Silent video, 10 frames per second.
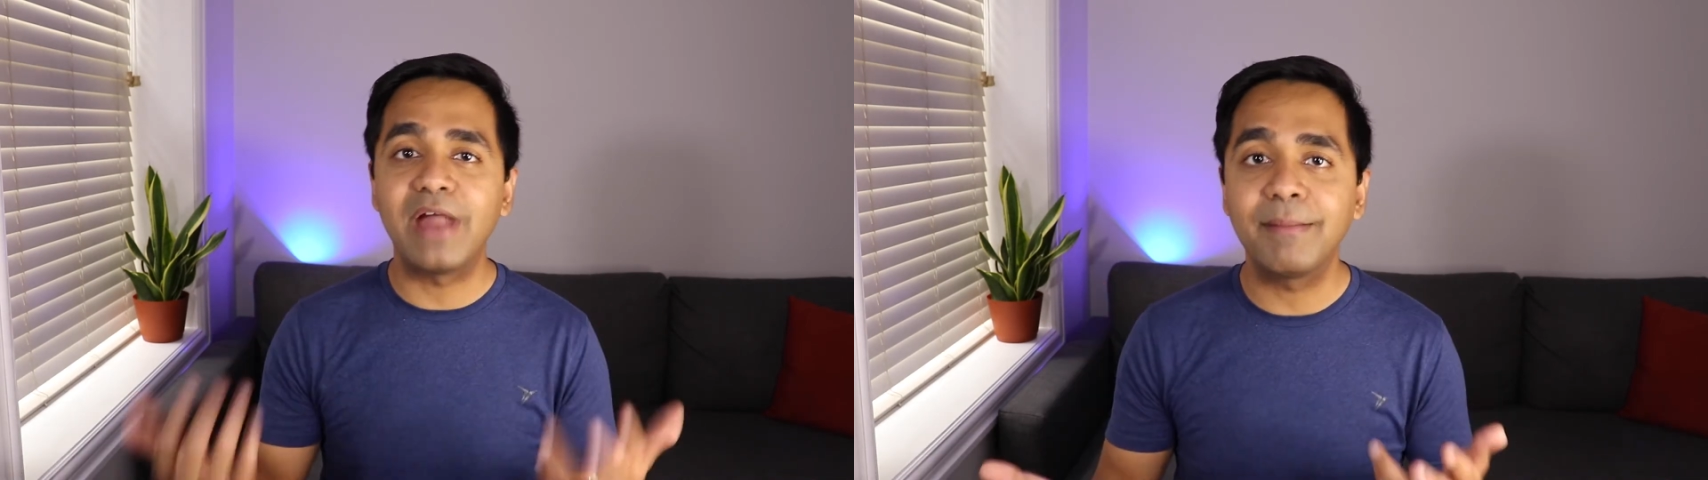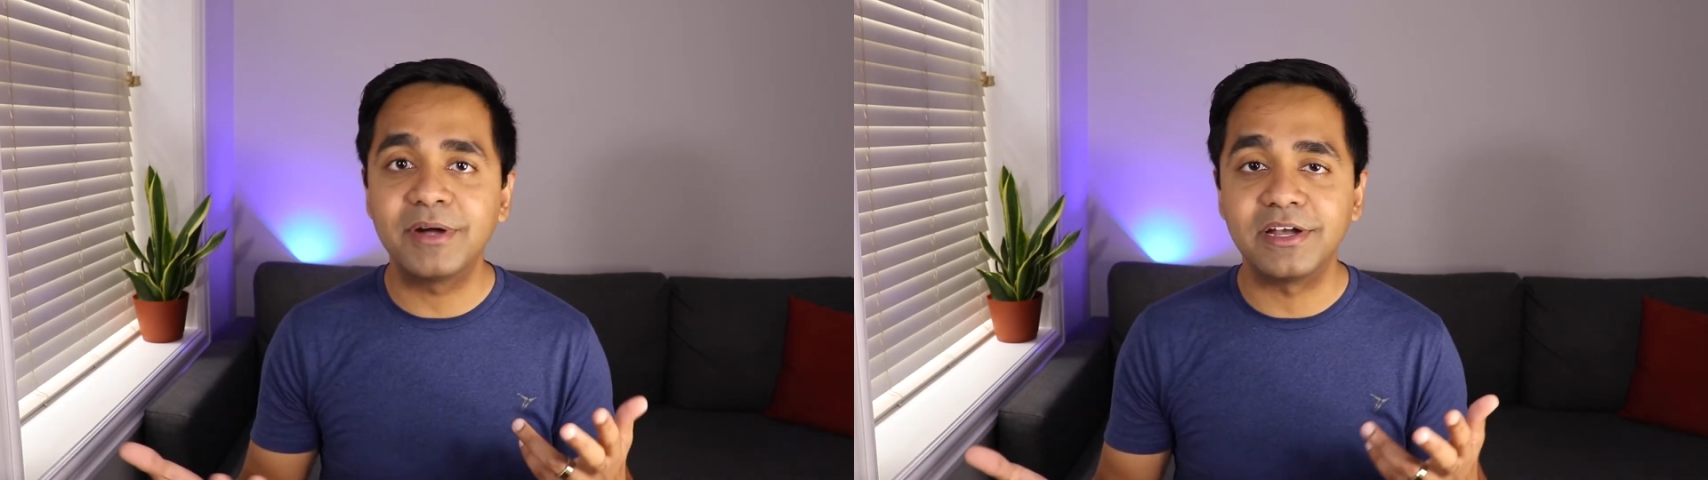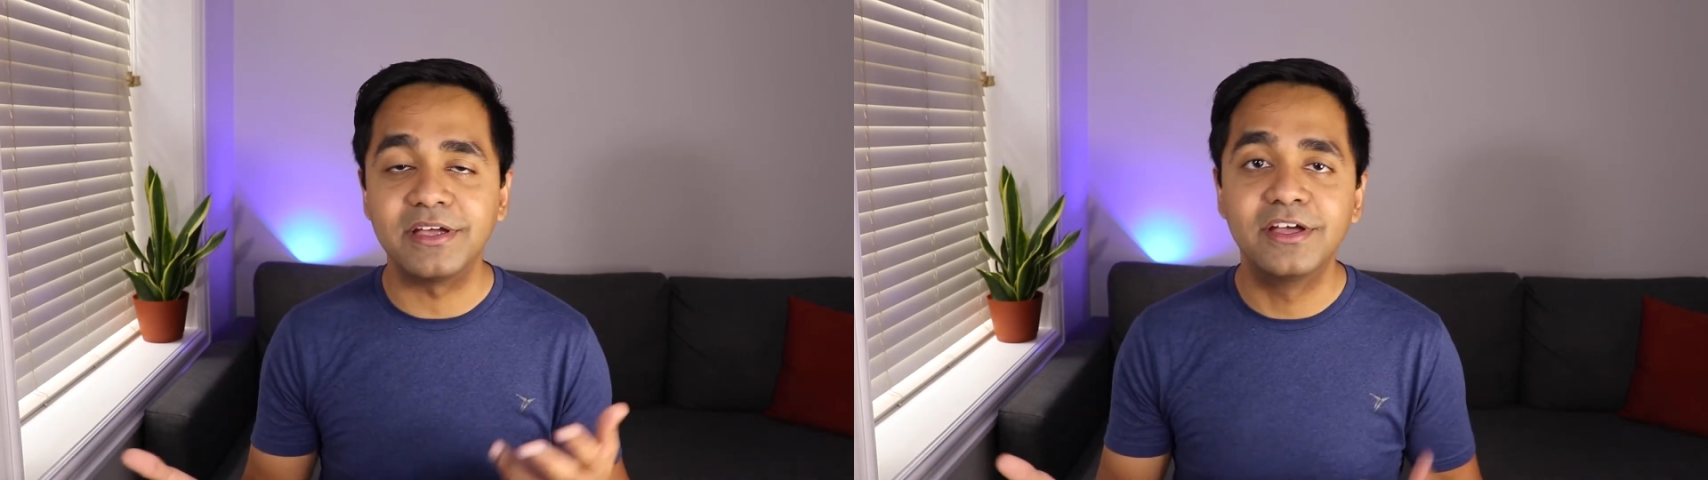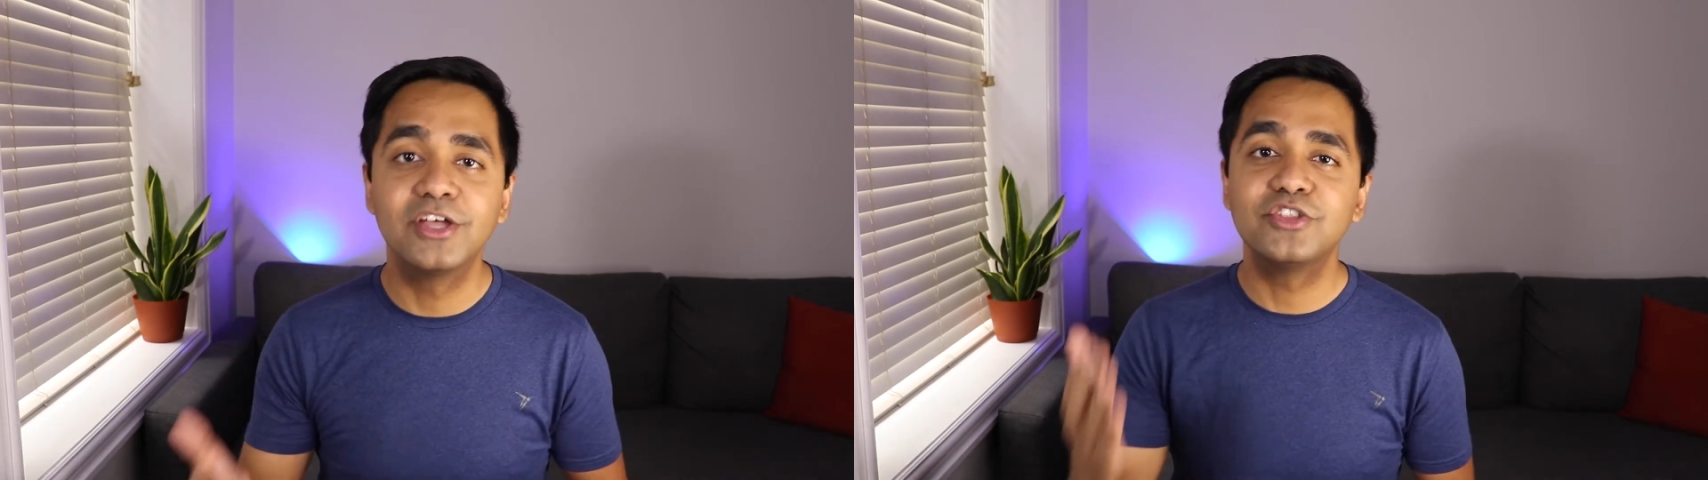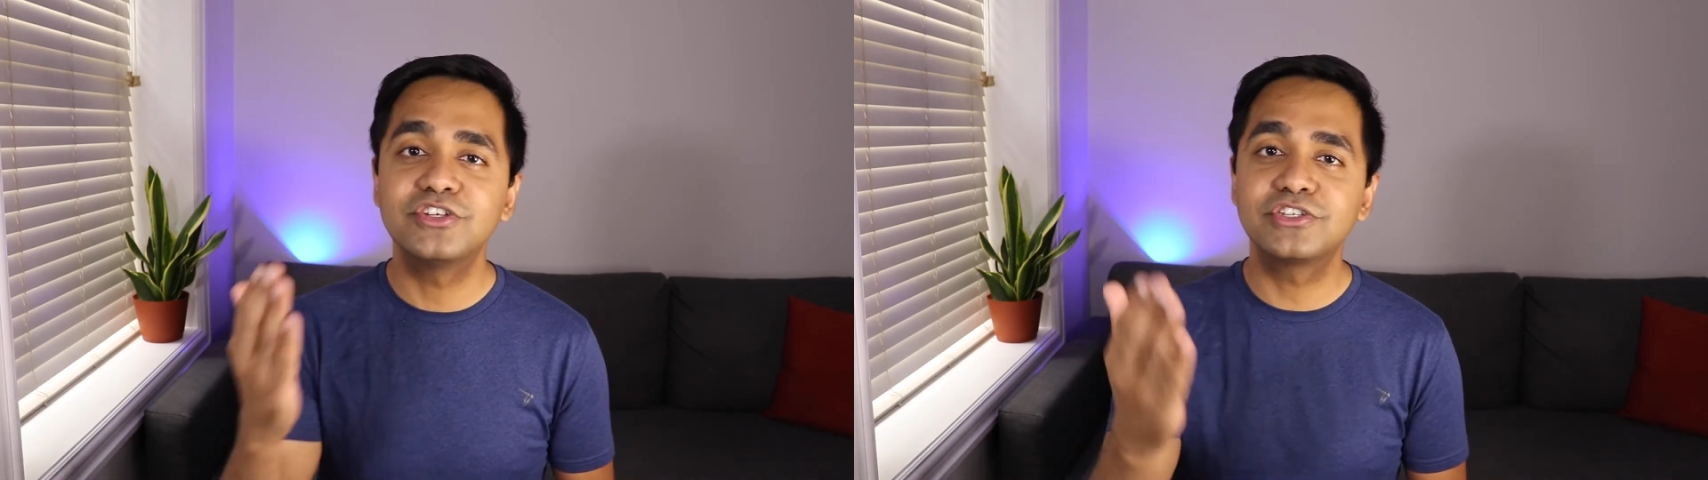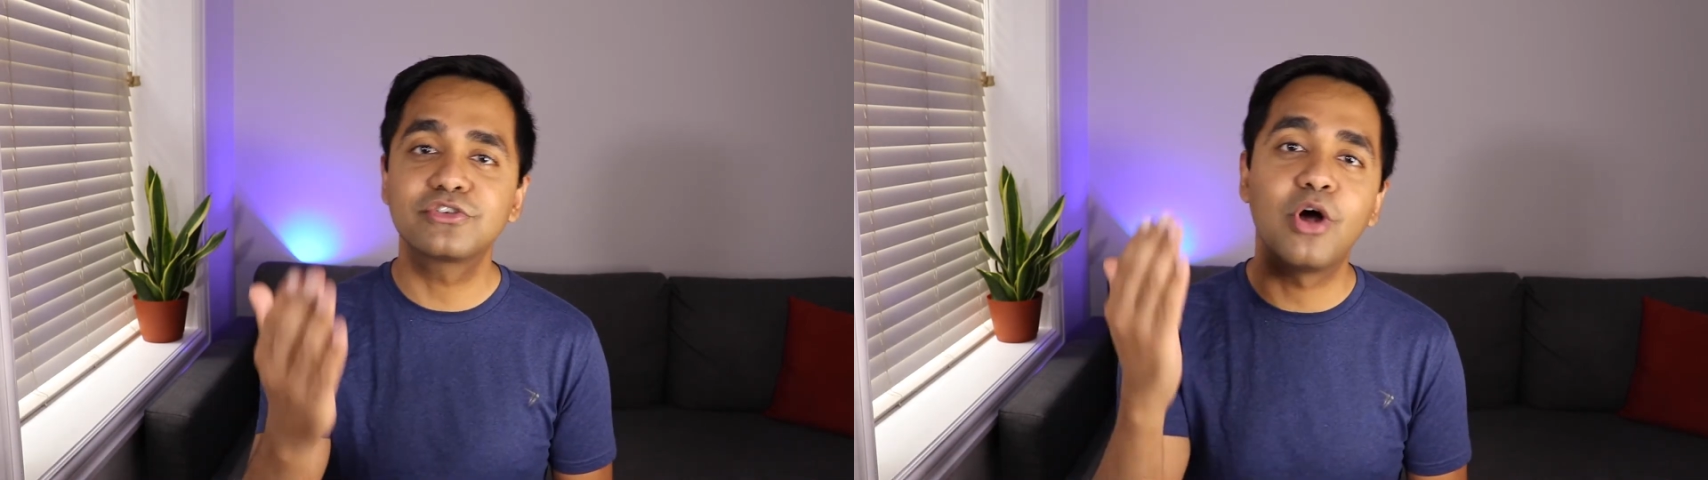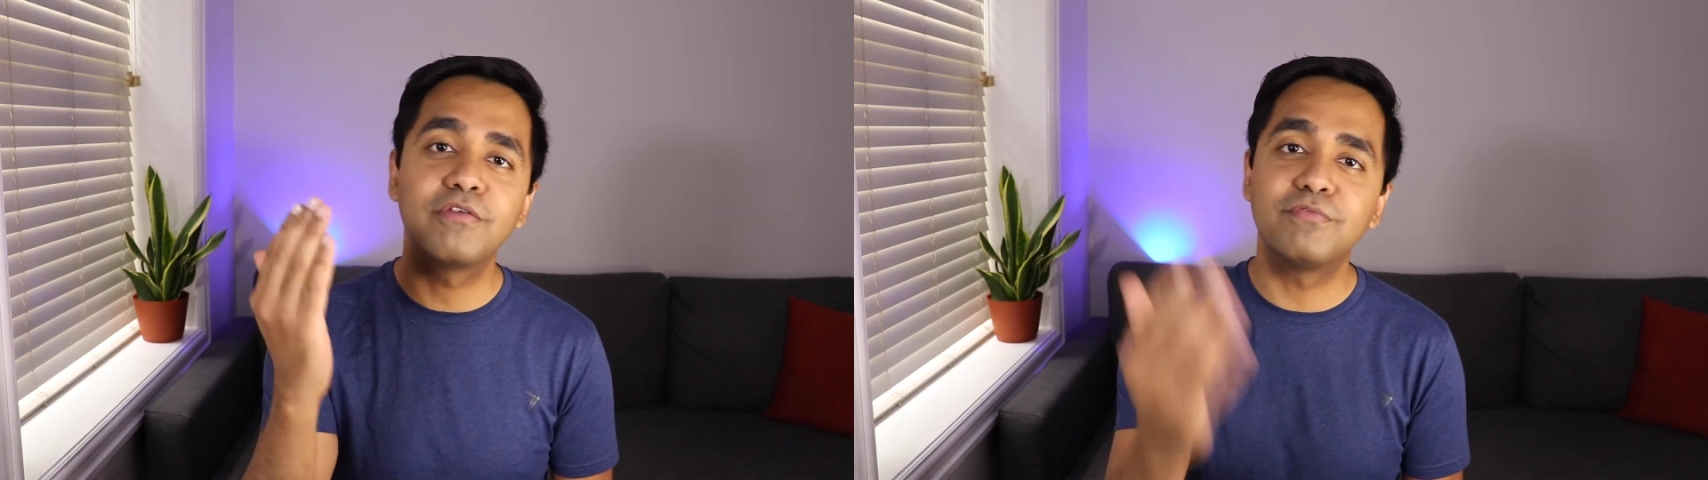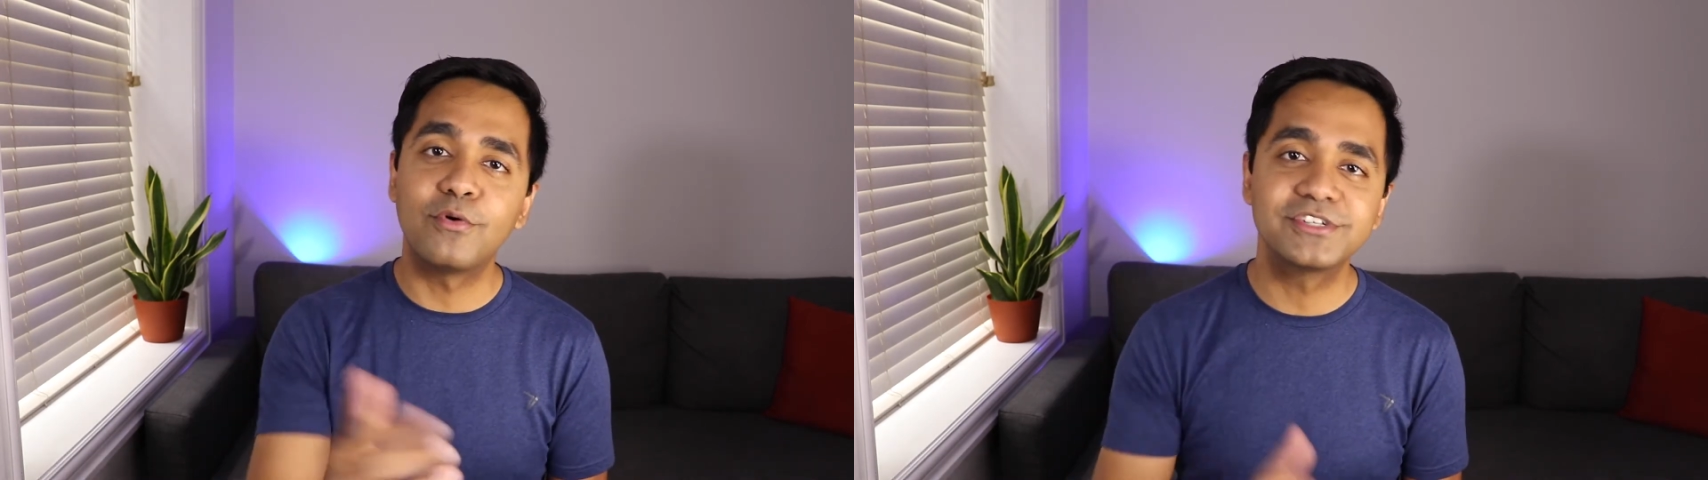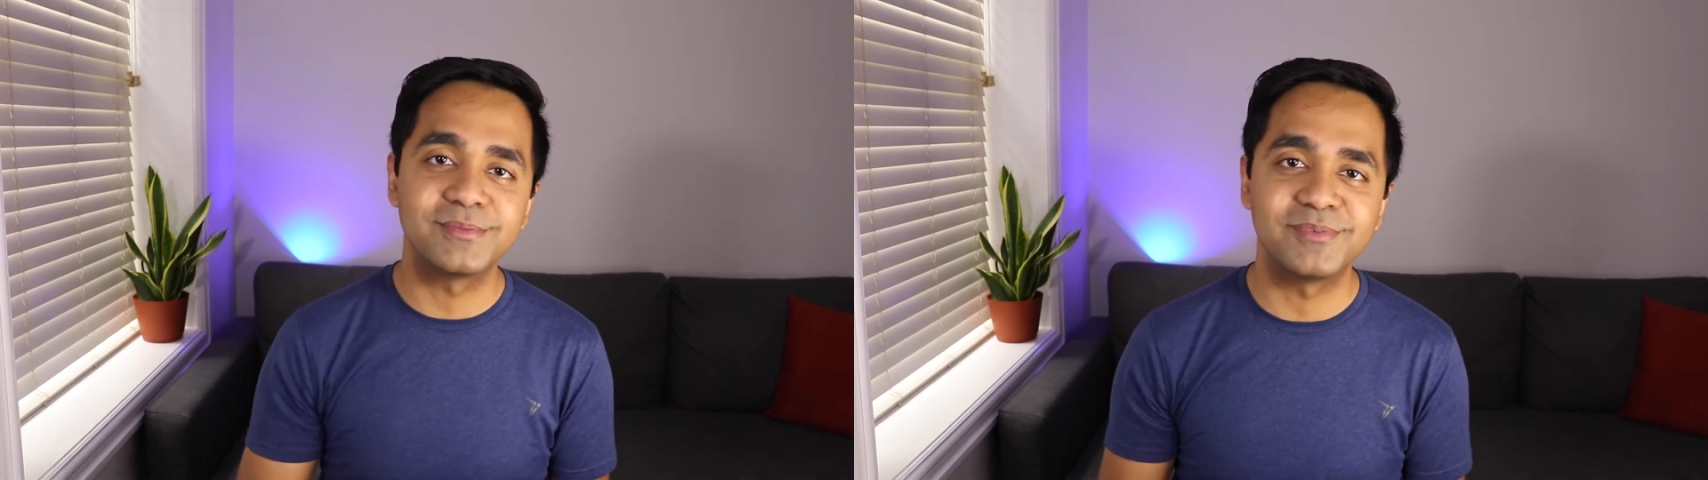rapidly. This is called forced